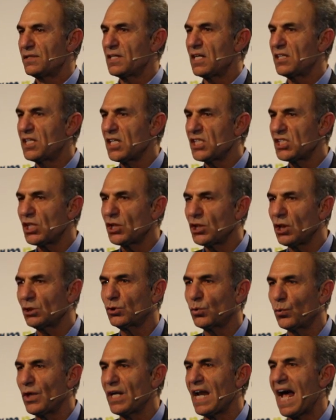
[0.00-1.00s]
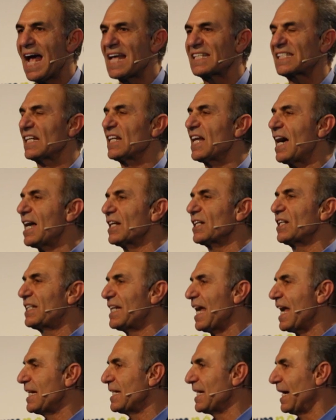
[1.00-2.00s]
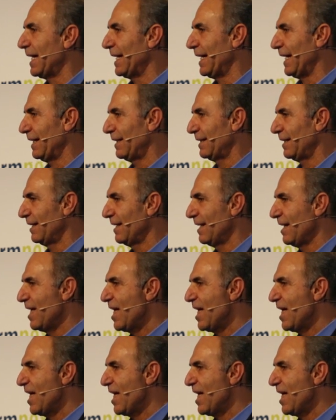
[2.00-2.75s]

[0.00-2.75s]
The digital twin has a lot of data in it.